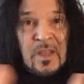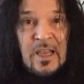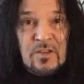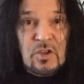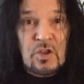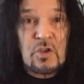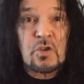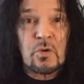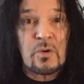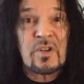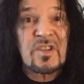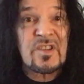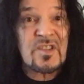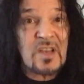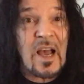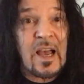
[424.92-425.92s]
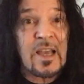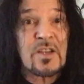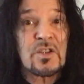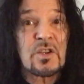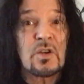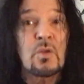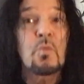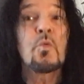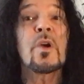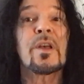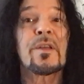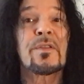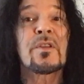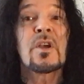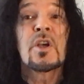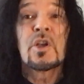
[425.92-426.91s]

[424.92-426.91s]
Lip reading: has a certain size and a width.